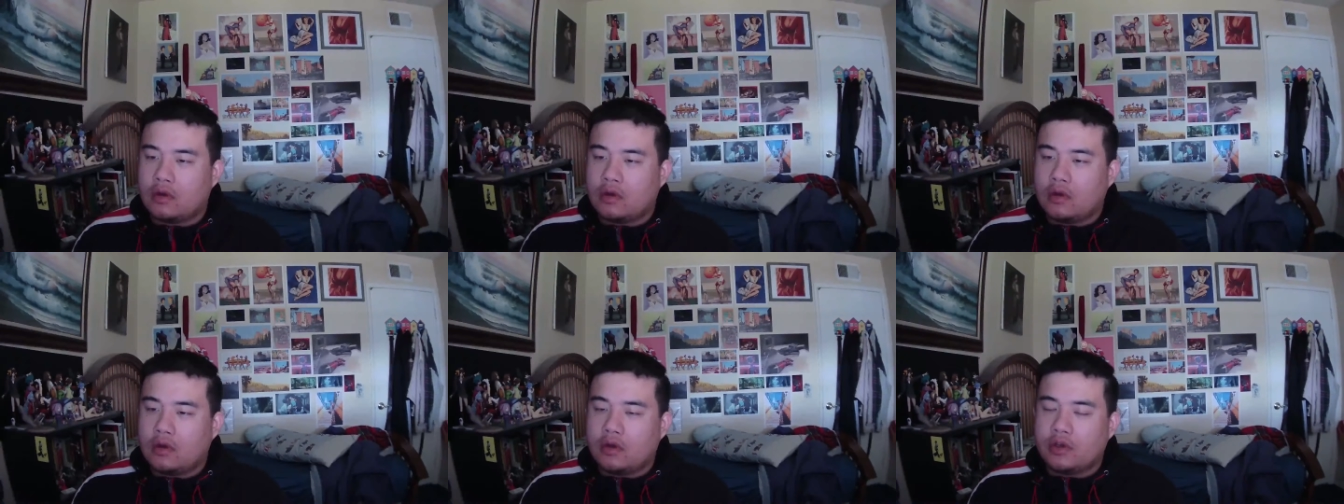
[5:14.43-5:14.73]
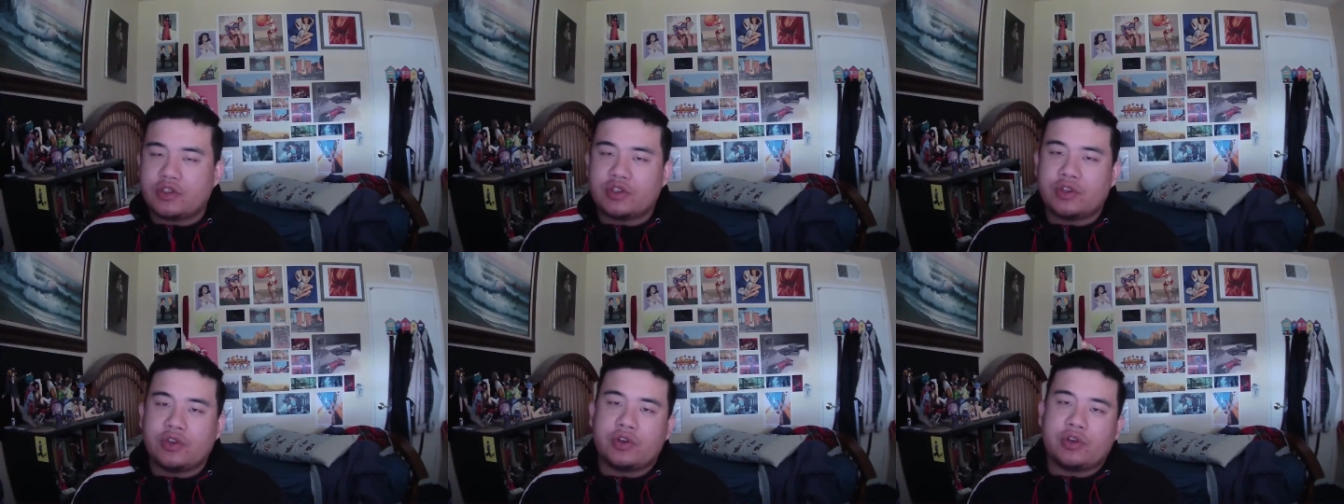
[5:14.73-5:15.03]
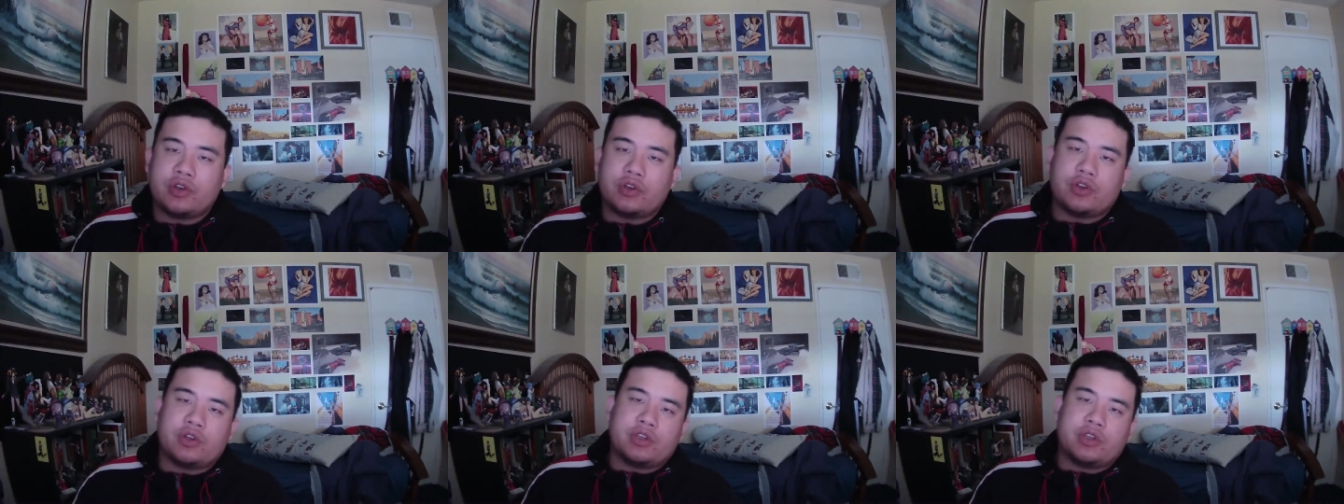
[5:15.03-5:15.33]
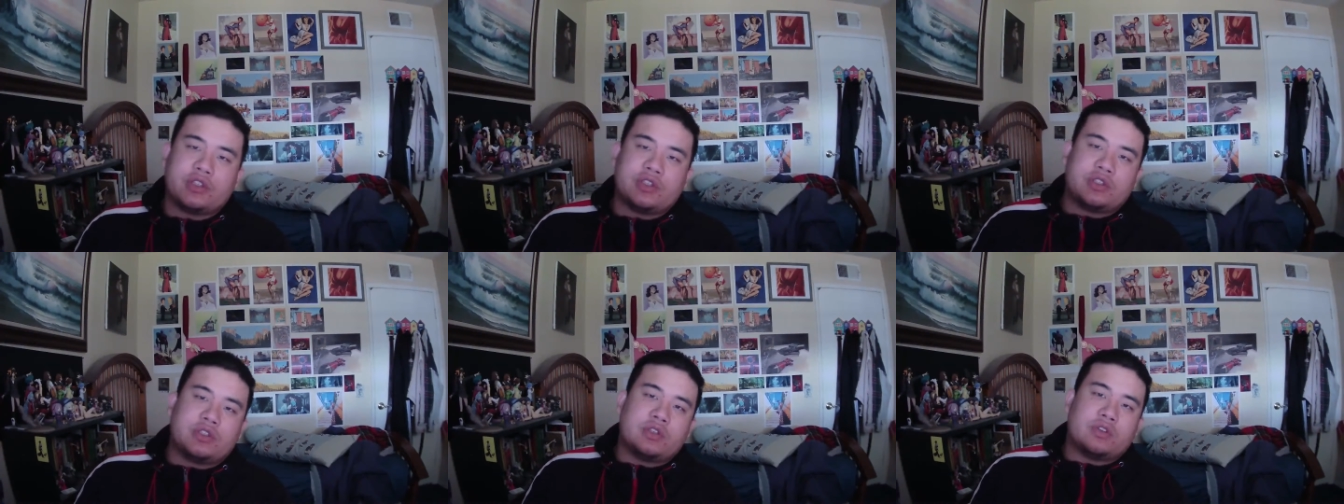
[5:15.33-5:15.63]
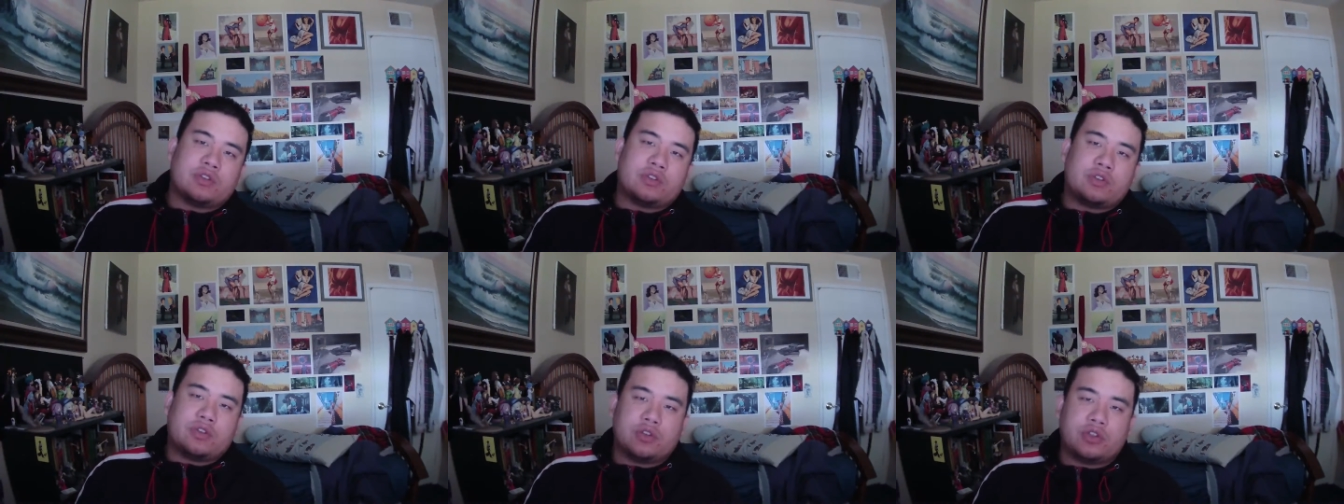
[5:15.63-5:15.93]
so your your
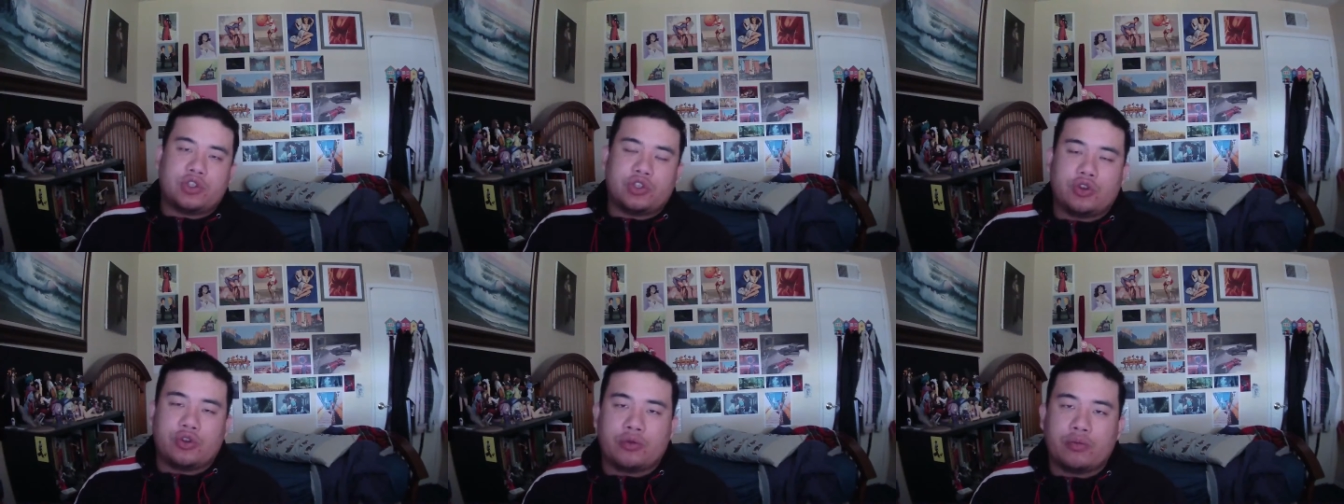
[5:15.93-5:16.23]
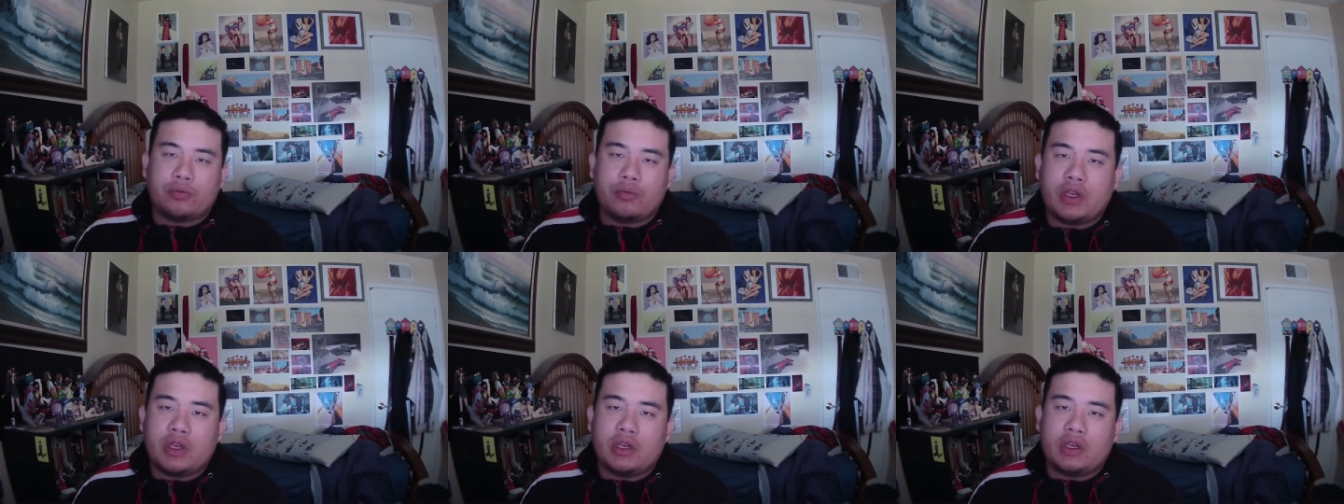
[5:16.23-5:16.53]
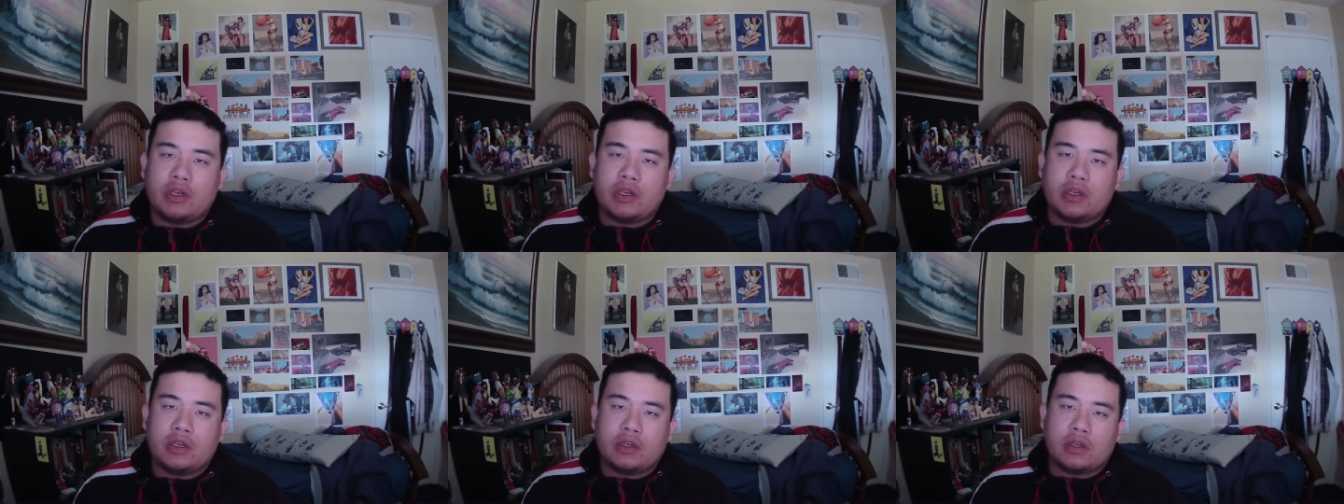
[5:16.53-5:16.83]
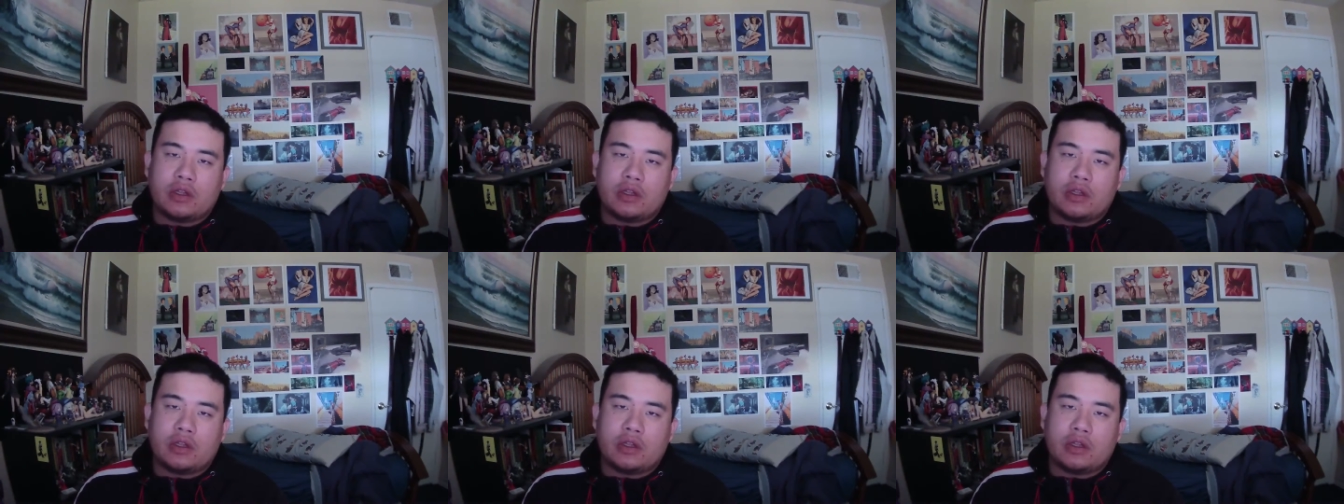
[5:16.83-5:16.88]
instincts shouldn't be